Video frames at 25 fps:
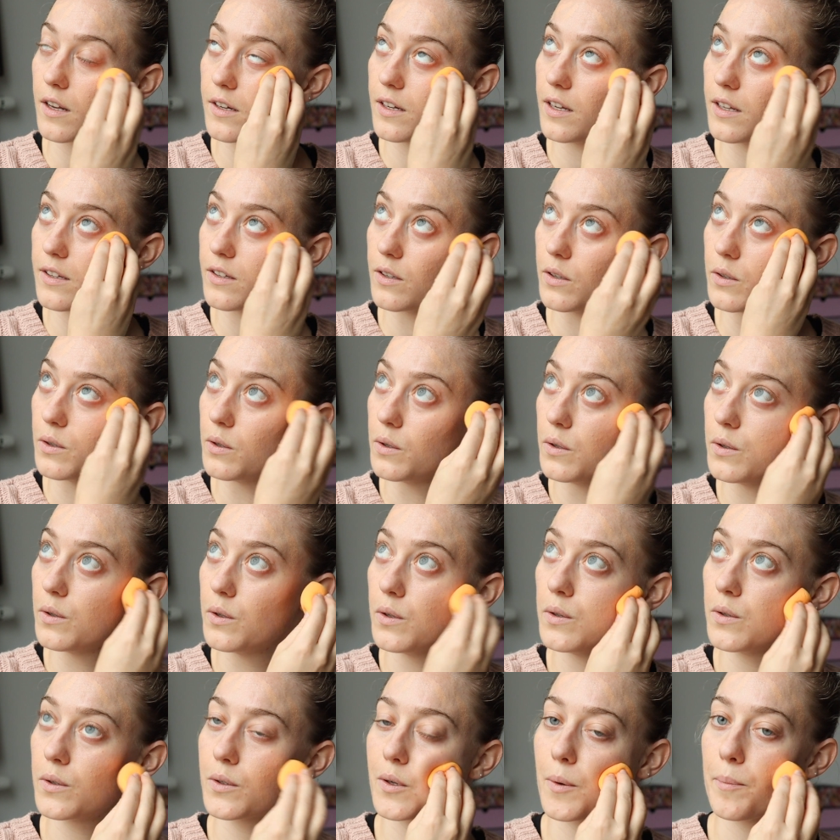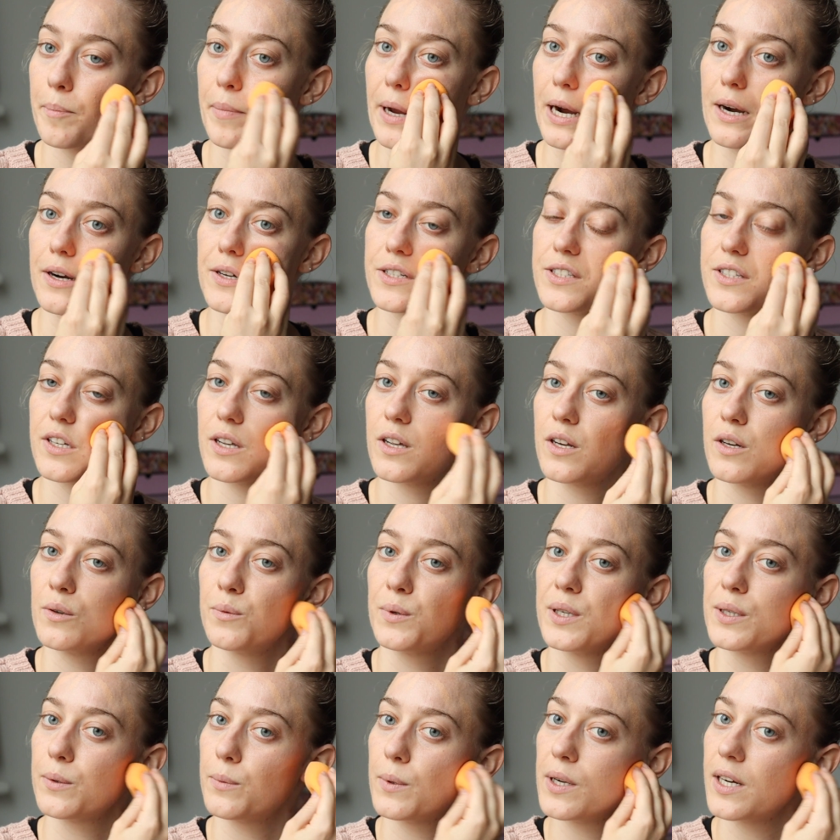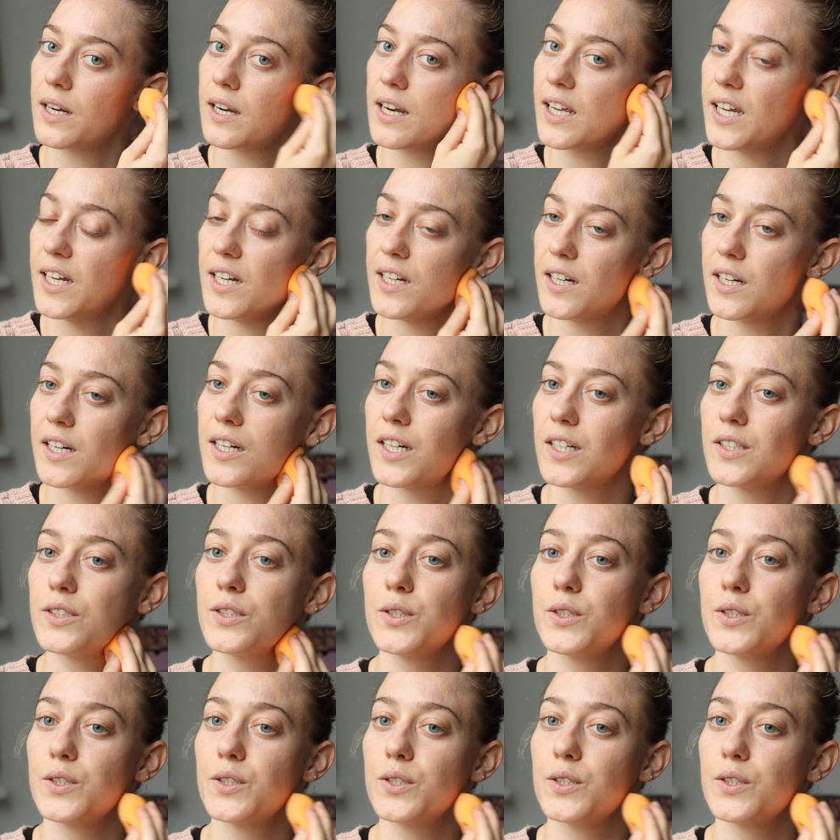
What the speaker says: Did a whole comparison with 1 layer,